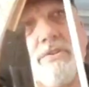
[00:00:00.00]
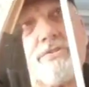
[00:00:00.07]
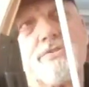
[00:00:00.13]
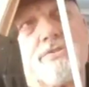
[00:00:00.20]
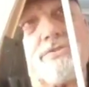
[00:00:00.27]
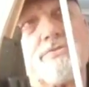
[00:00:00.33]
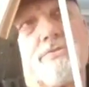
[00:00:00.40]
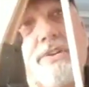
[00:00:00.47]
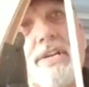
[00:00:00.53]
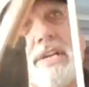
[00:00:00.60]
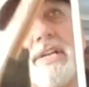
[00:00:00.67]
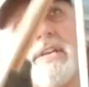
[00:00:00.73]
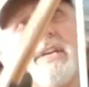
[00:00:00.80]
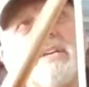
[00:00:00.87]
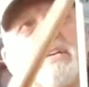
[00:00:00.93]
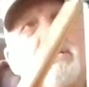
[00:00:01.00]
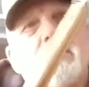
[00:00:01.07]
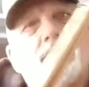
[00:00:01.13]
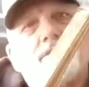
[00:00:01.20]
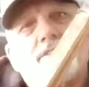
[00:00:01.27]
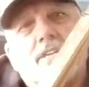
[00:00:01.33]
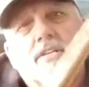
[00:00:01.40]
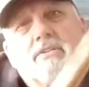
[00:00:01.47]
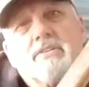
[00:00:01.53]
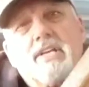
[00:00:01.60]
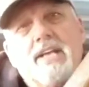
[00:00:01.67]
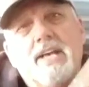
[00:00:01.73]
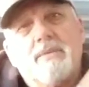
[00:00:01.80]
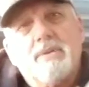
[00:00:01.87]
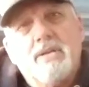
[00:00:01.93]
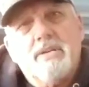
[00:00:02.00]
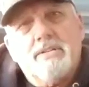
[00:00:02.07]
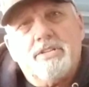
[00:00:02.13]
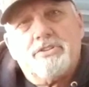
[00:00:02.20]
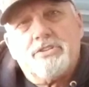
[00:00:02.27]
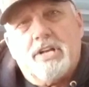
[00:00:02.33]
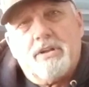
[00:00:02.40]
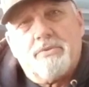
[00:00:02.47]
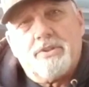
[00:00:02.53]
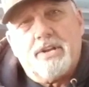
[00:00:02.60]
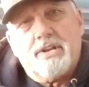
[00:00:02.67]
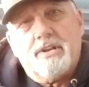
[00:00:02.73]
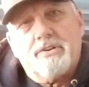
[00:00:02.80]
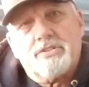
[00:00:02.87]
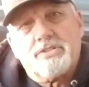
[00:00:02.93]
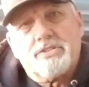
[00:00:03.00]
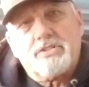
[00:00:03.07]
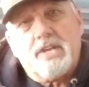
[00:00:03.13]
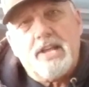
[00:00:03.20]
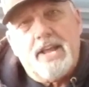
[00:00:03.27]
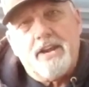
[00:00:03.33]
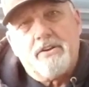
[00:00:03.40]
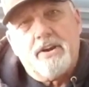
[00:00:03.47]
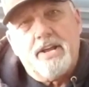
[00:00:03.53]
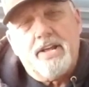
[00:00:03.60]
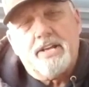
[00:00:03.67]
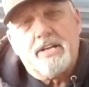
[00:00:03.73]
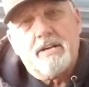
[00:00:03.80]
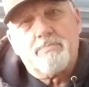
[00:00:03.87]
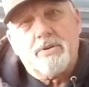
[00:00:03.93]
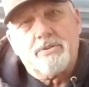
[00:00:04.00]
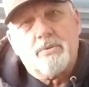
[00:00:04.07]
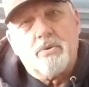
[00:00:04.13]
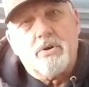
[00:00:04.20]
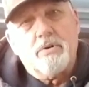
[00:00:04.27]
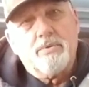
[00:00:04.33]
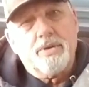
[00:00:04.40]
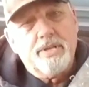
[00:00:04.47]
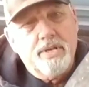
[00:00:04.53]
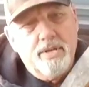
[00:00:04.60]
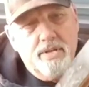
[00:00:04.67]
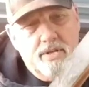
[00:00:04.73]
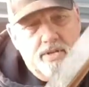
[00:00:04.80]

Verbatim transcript: course your string, a single cam. This yellow thing here is just a hanger I hang it up on the wall with.